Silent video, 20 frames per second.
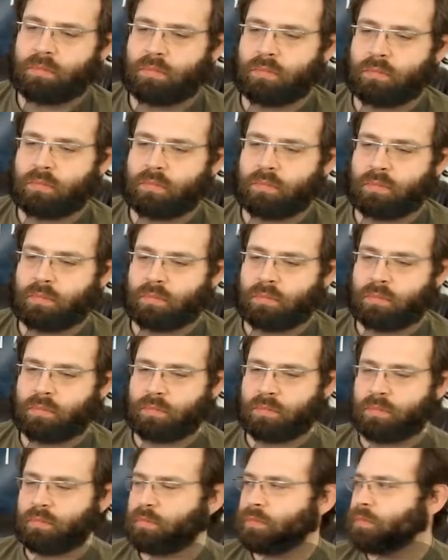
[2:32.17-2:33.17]

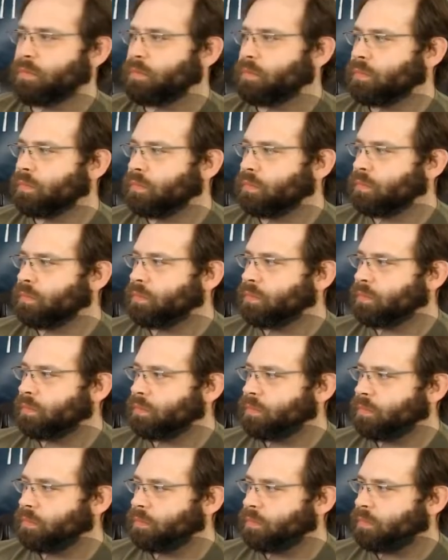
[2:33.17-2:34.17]

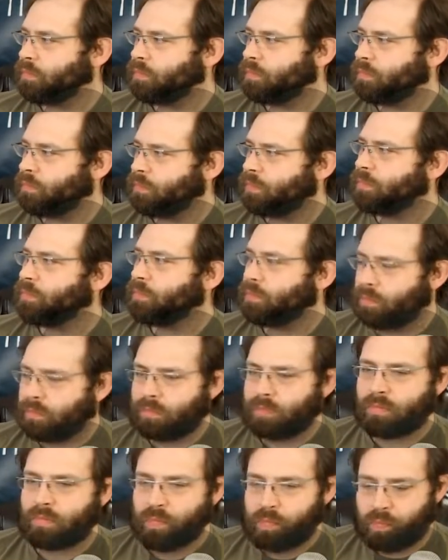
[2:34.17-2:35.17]

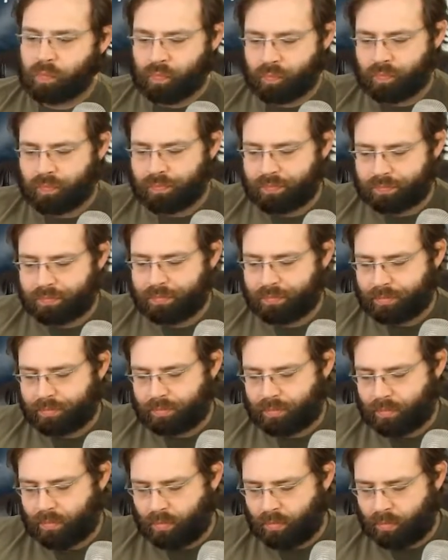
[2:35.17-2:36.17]

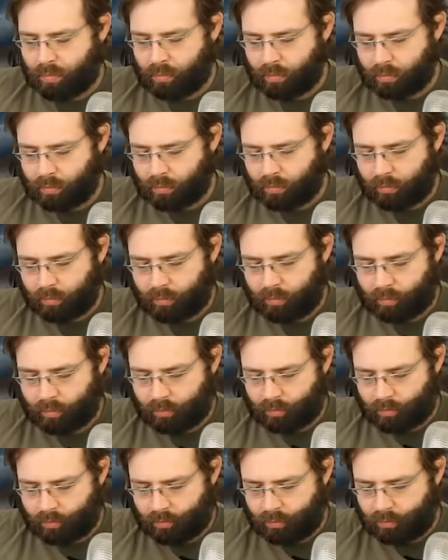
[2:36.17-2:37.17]

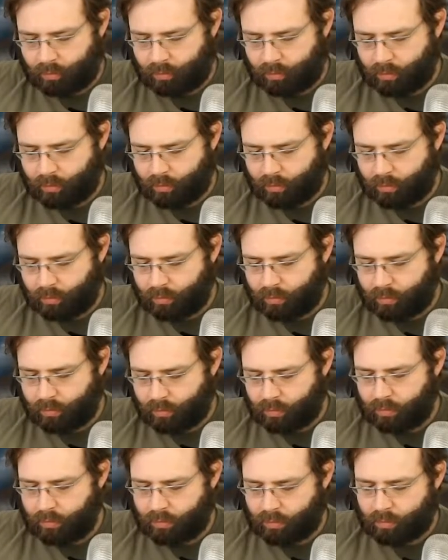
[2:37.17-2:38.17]

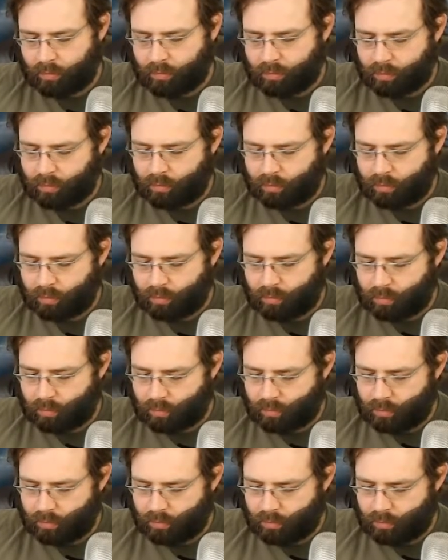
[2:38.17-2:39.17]

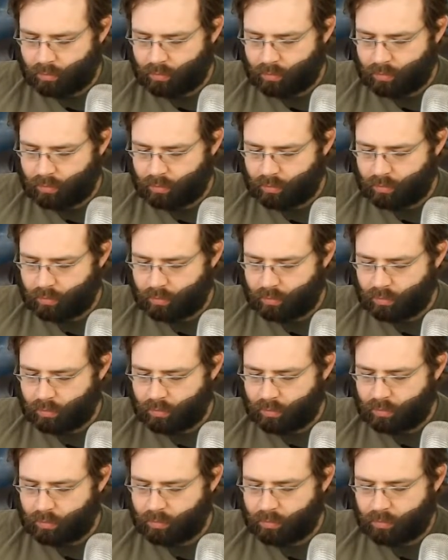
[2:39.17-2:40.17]
The person shown says nothing.